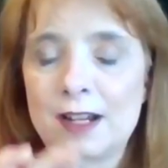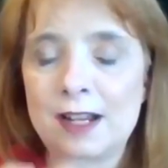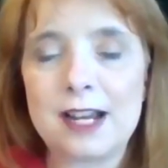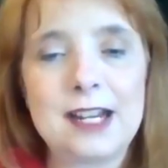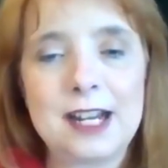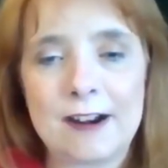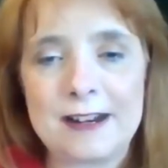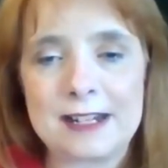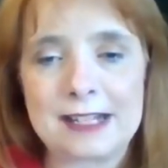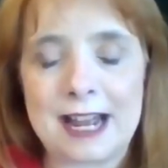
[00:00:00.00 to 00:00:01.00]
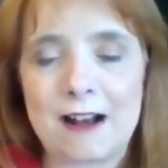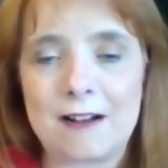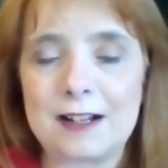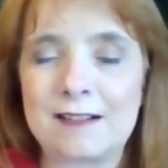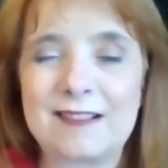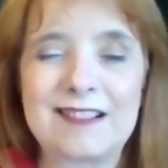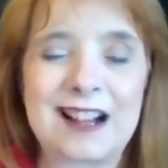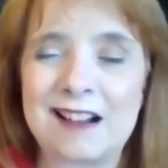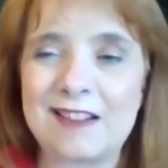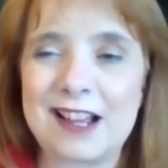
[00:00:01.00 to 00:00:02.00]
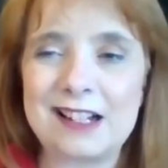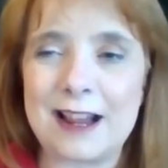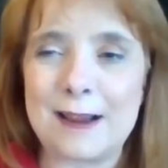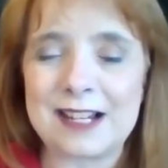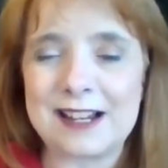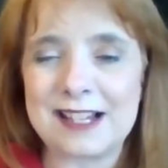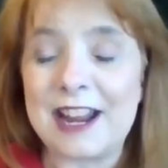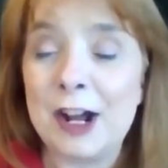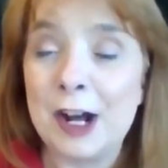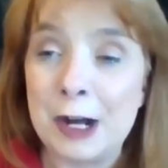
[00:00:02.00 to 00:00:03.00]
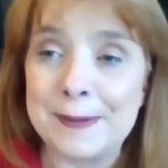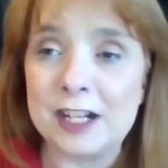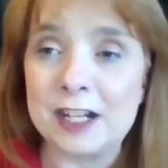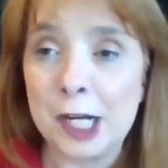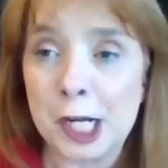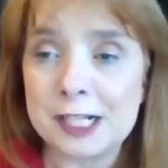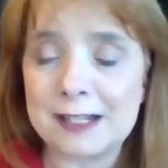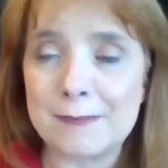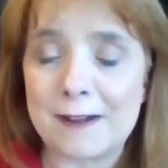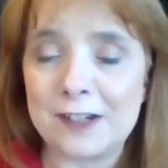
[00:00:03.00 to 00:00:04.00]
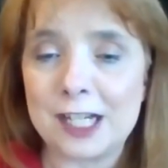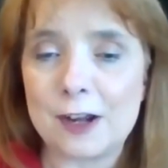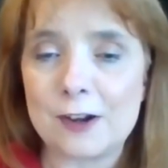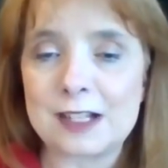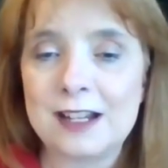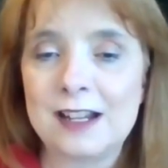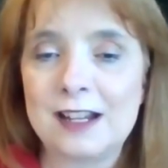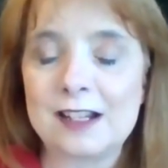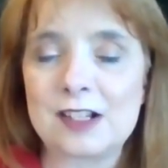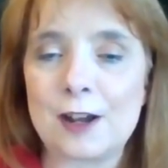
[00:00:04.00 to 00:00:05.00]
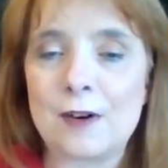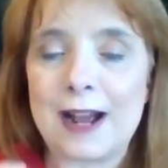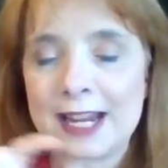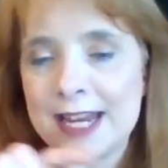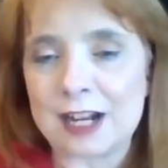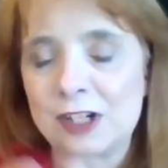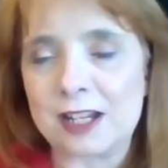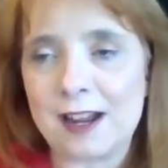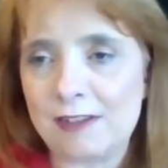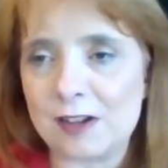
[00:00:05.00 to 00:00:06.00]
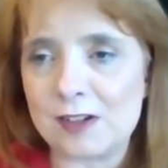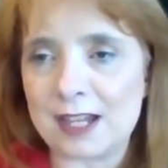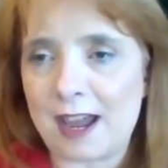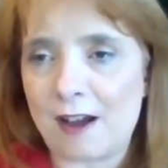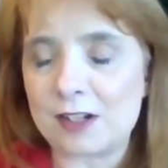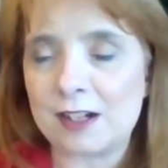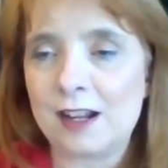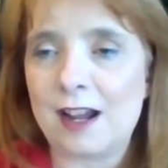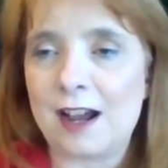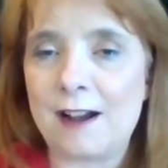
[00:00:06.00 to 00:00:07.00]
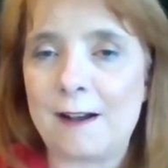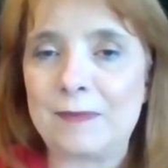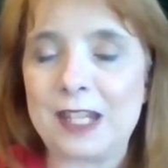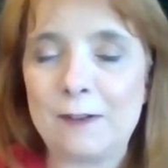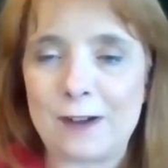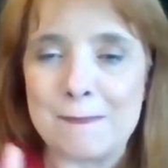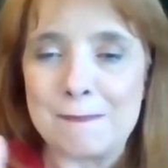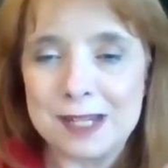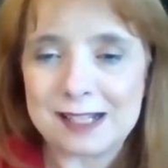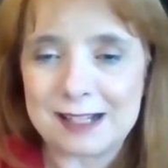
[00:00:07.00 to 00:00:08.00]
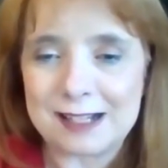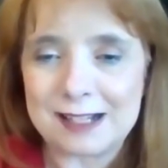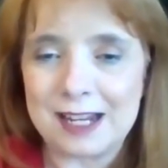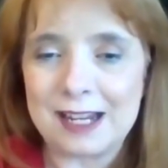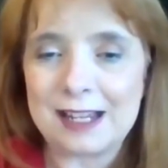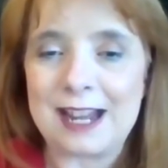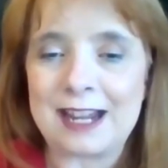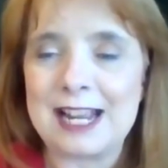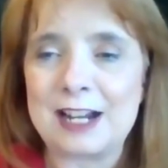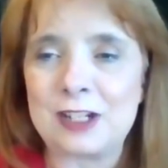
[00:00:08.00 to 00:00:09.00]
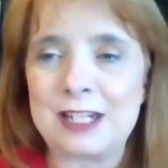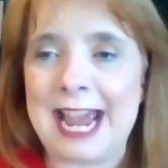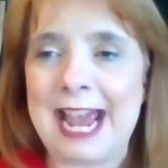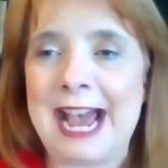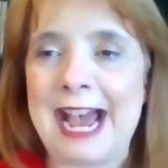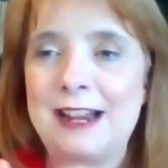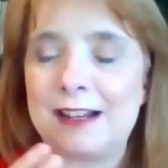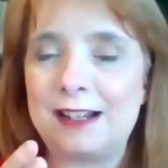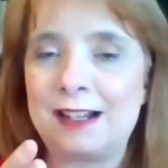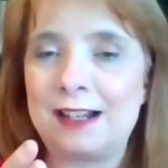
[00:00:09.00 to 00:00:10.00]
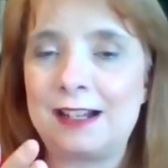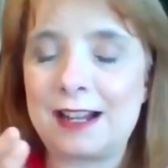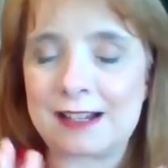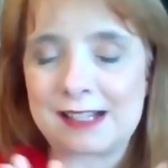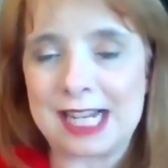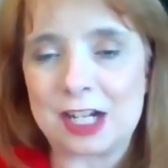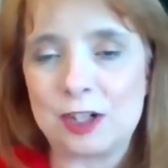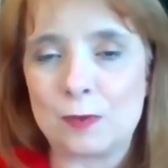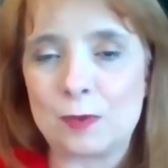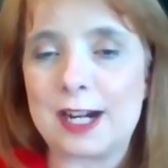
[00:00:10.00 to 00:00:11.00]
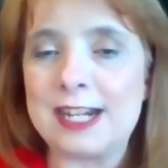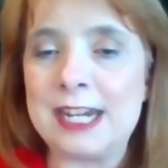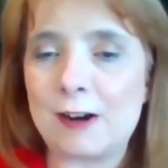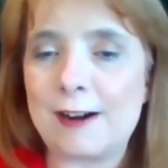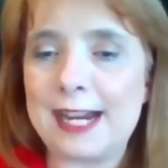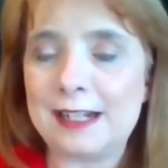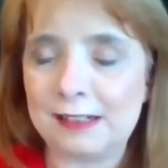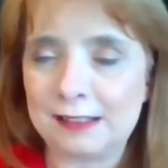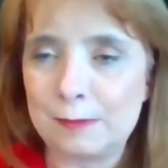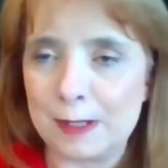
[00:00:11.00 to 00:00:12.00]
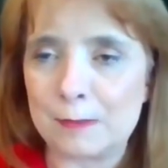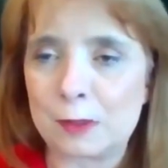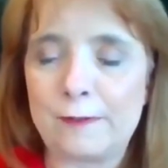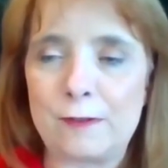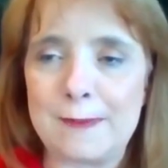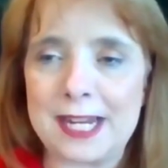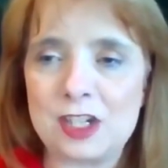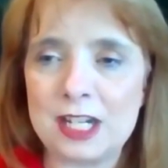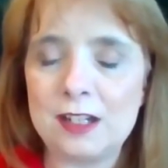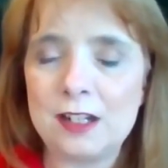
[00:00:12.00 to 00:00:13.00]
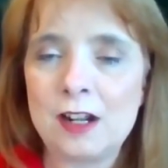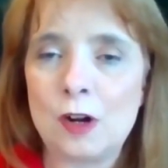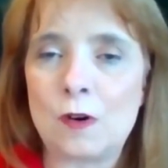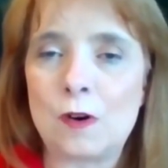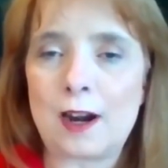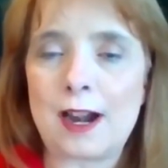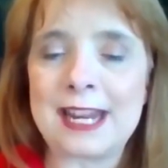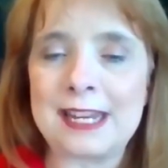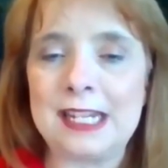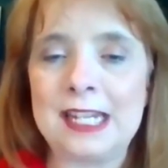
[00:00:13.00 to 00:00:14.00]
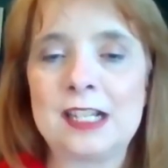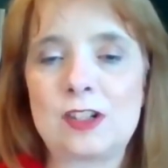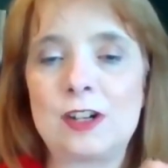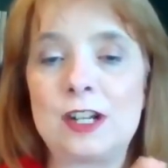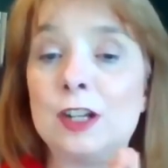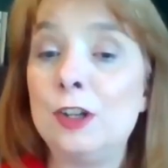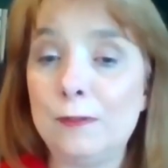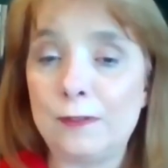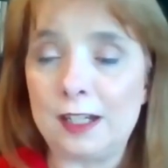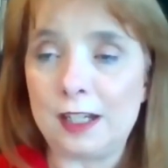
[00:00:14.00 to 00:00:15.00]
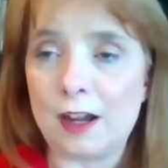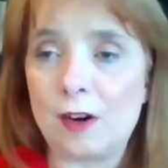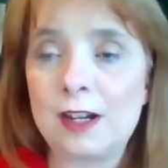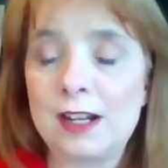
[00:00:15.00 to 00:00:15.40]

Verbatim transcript: cut areas out, a lot of times I say um and uhs in my videos, so I can actually cut those out. Um, if I miss something, I can actually add a, uh, a section where I narrate a little bit more information, or I can insert a new video